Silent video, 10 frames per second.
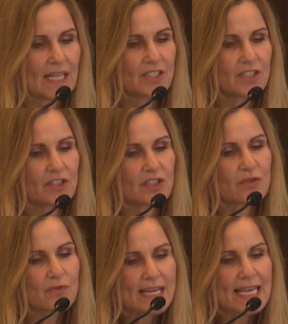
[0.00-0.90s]
So just
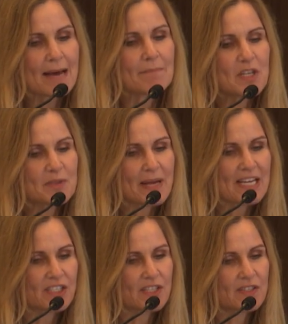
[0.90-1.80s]
to recap, most
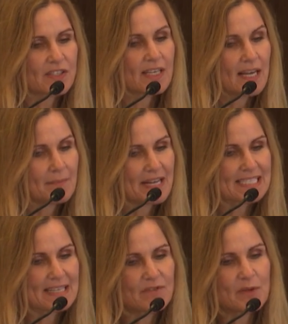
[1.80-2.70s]
patients, about
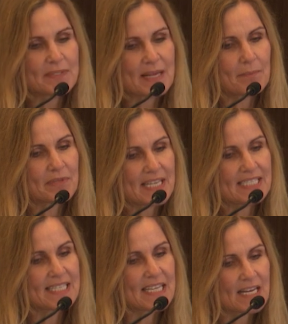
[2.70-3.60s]
70%
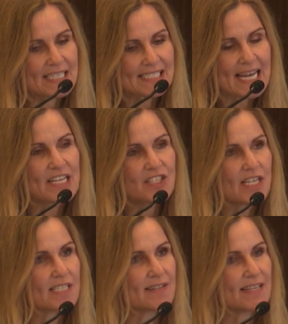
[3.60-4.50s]
in the early
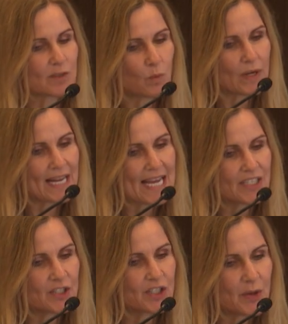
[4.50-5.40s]
stages, and these are 1A
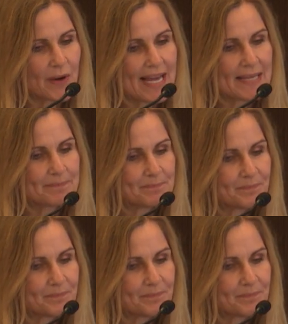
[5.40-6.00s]
to 2A,